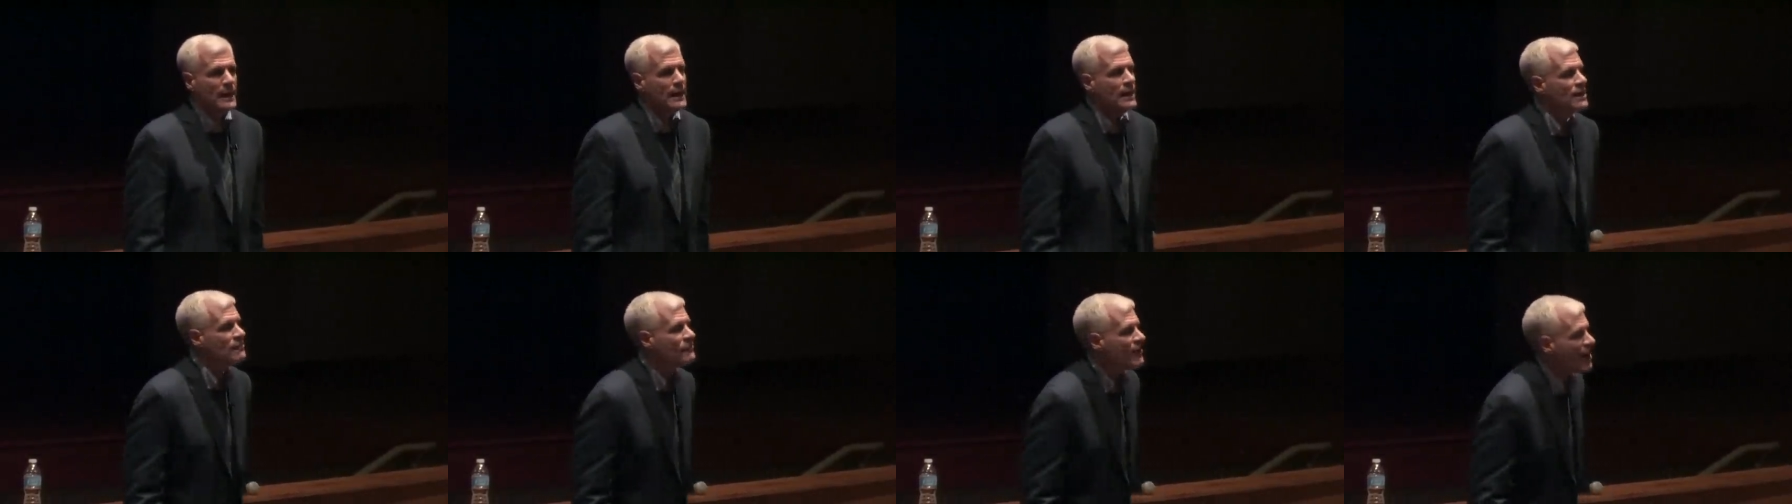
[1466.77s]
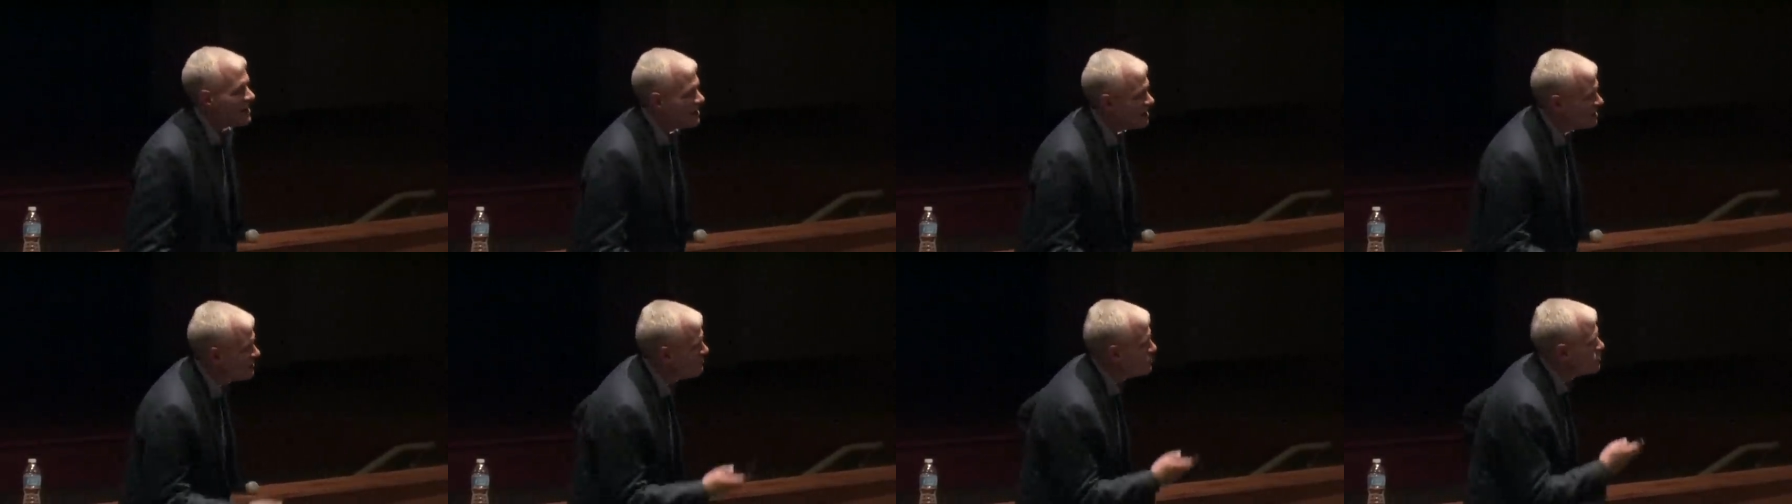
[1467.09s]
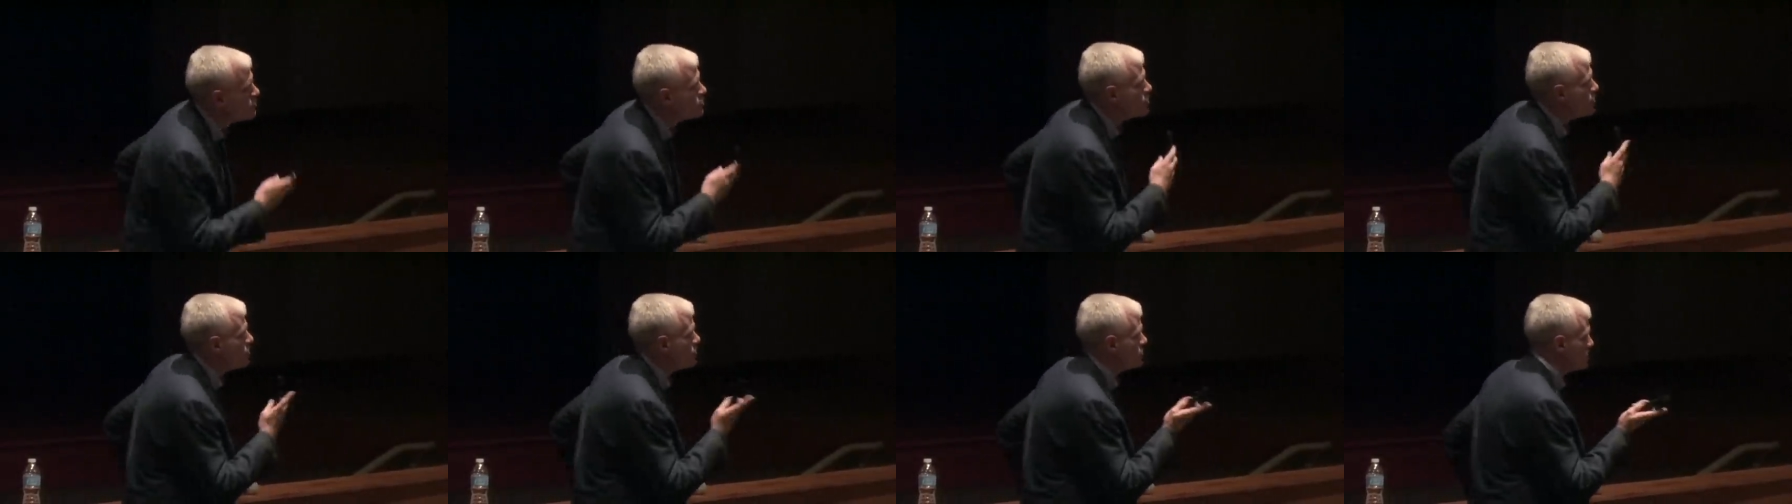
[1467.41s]
If I
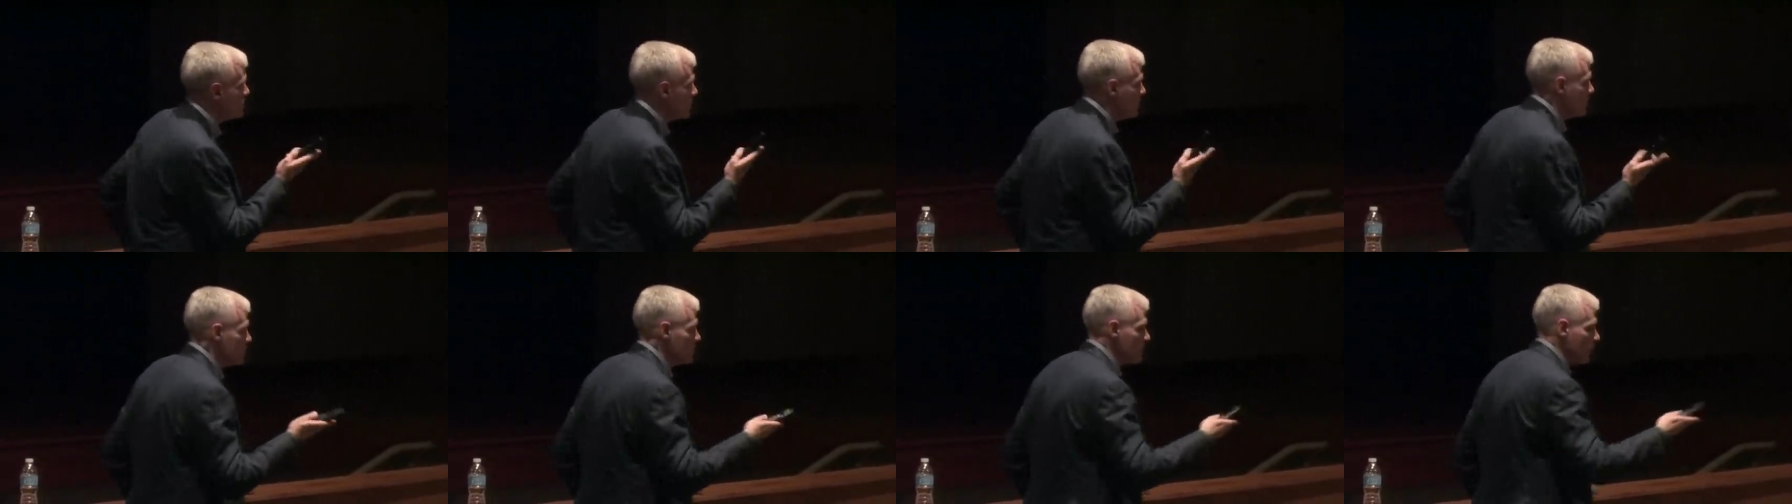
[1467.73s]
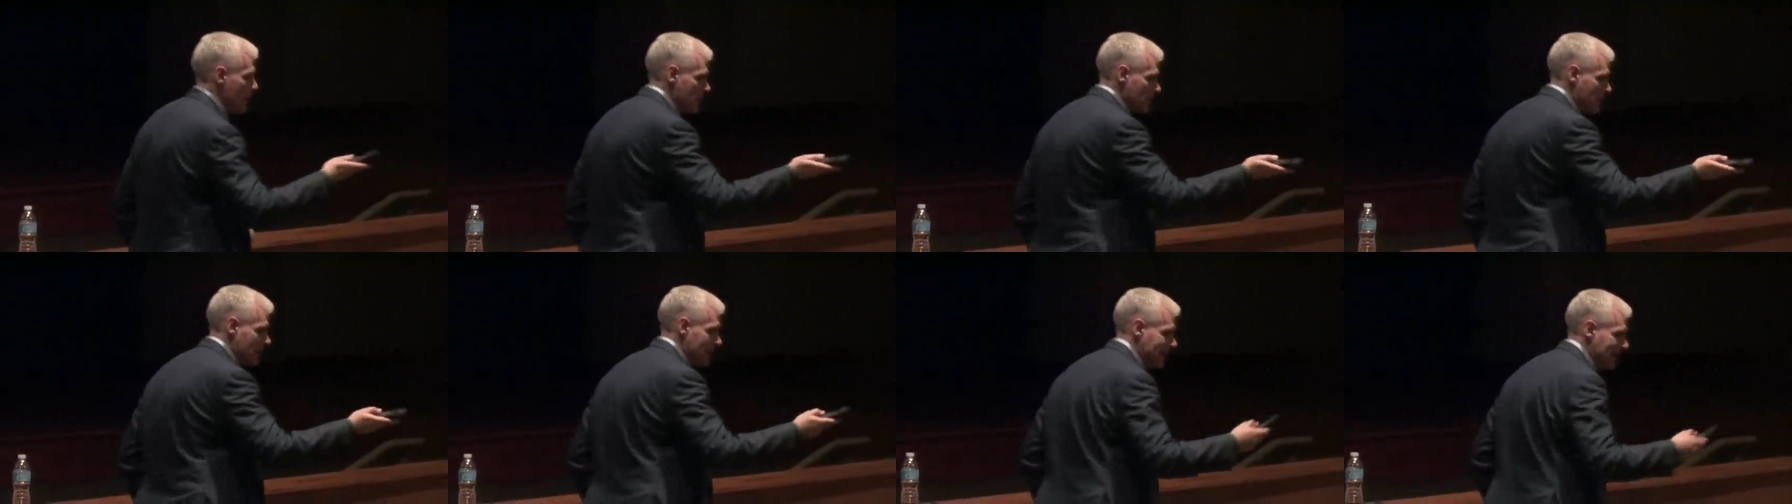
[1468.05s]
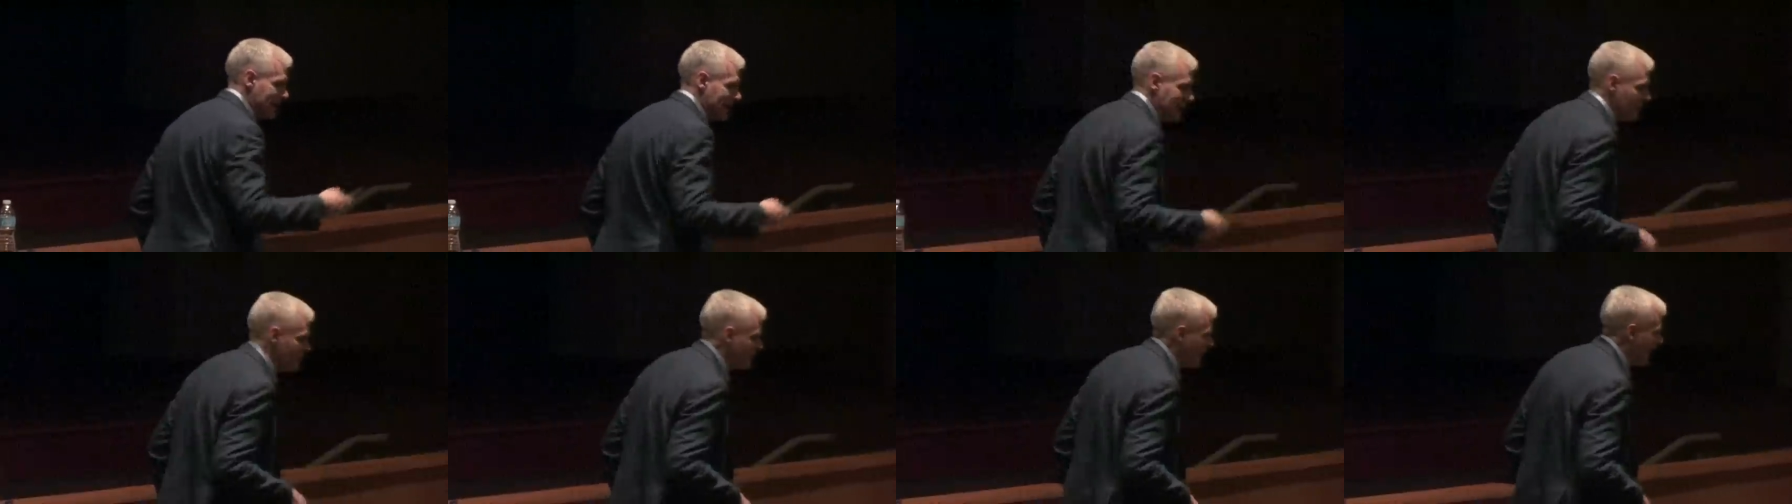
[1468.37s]
interview two students, one got a
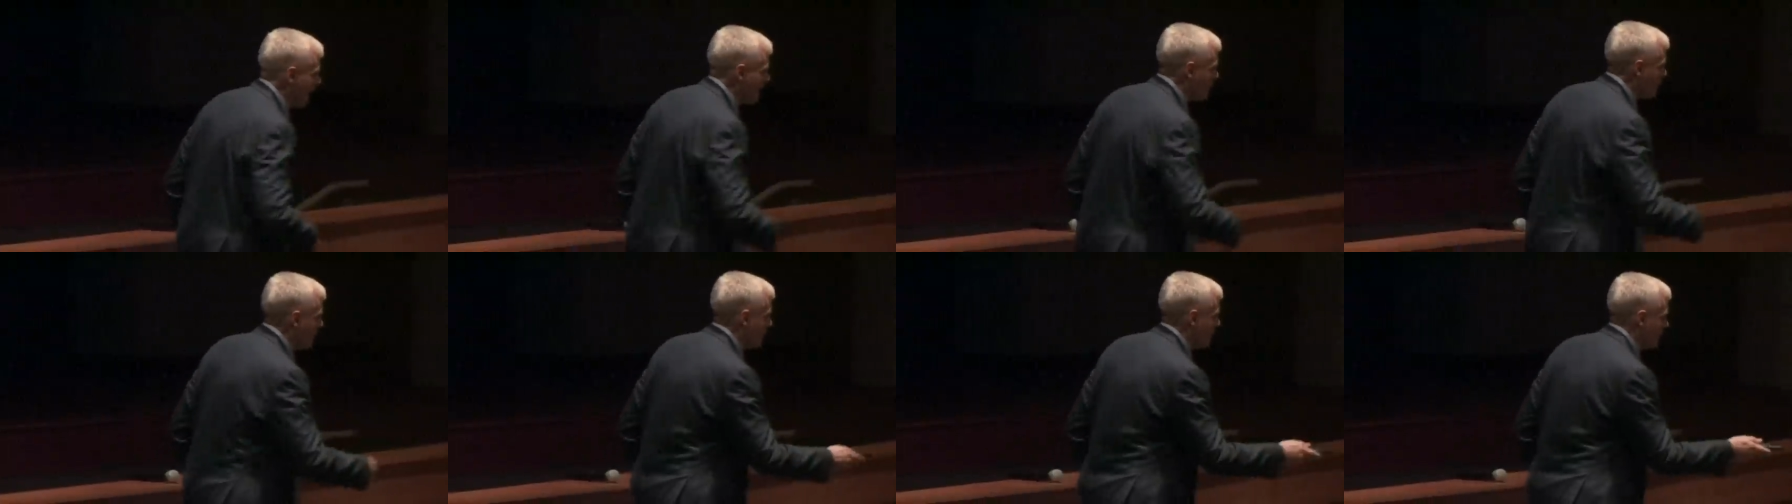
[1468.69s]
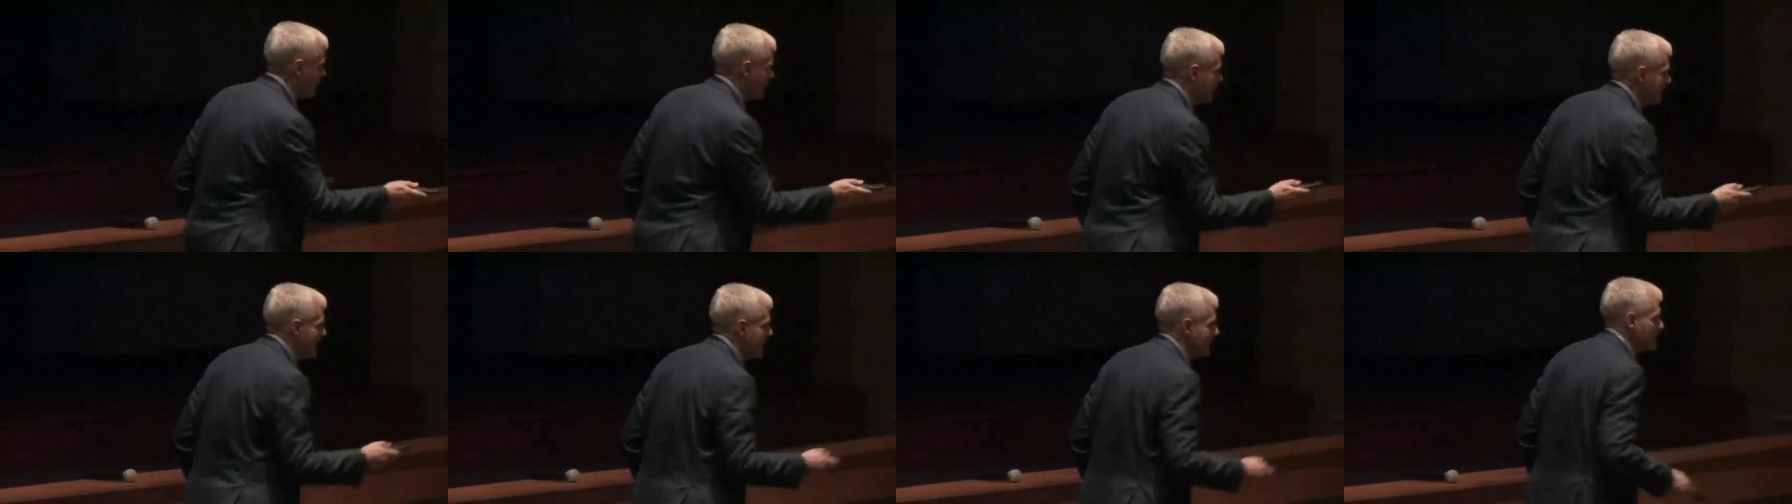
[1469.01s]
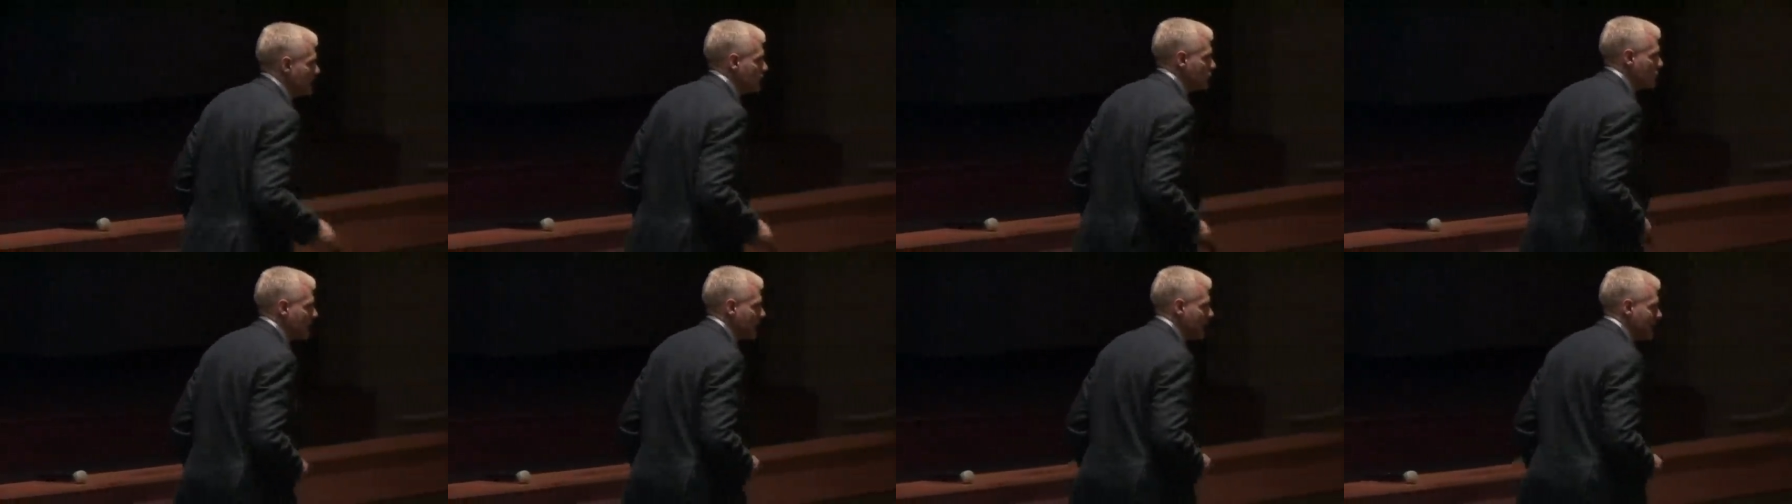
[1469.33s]
95, one got a
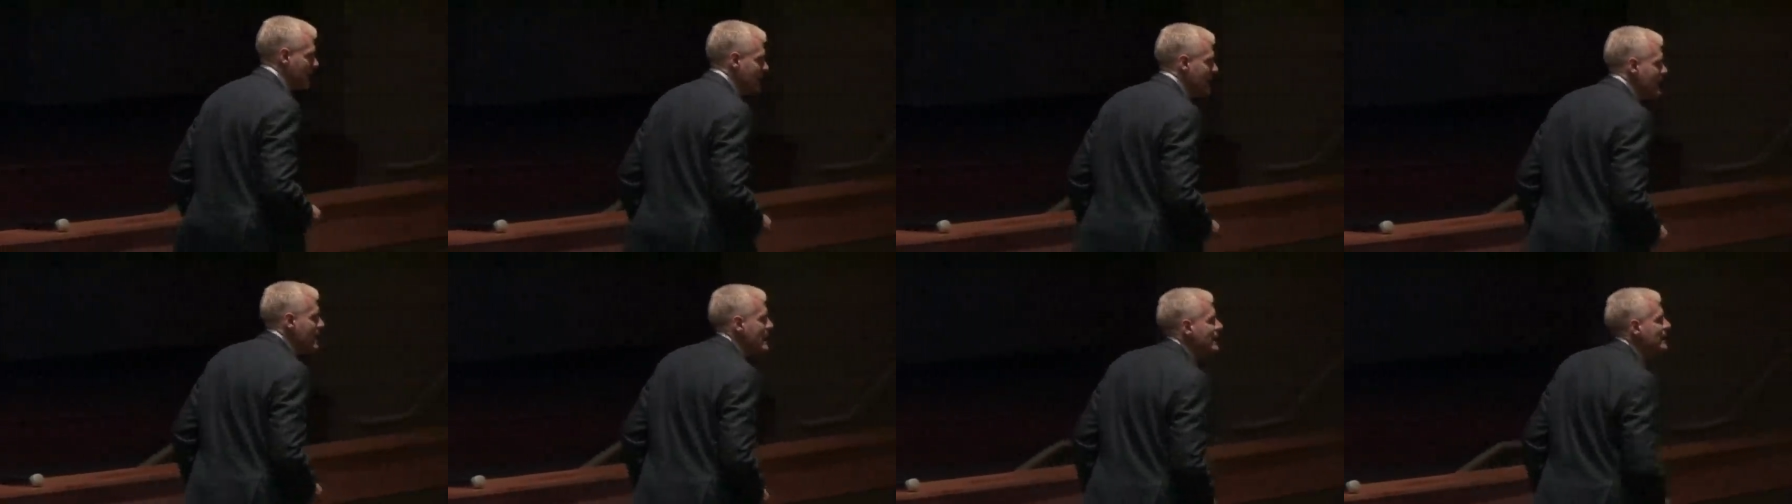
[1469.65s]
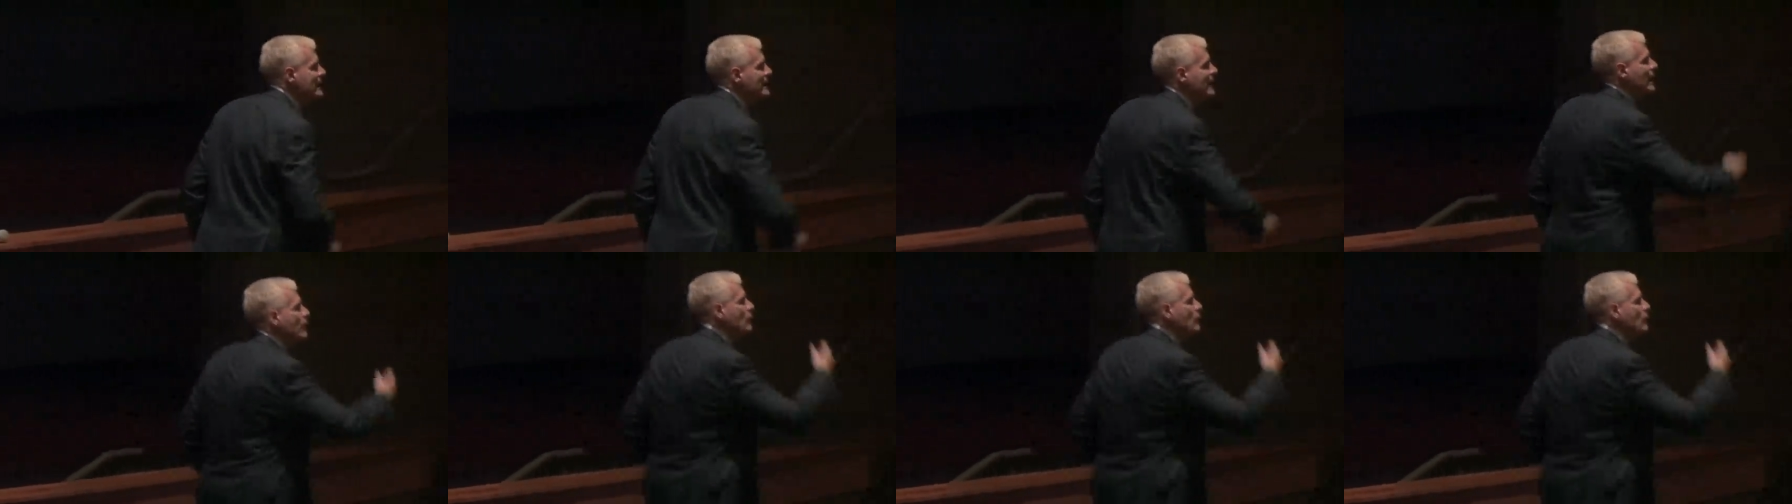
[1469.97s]
93, can I